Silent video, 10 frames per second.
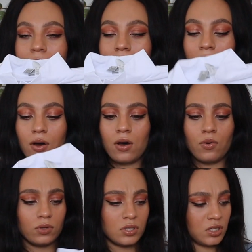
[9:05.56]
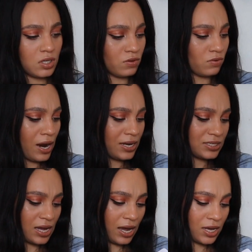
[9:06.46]
at that. Oh, is it the right
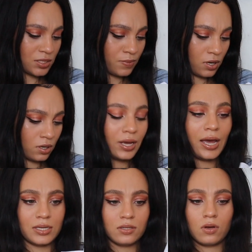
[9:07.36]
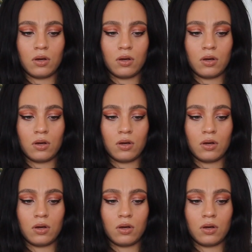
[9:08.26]
size, bro? Yeah.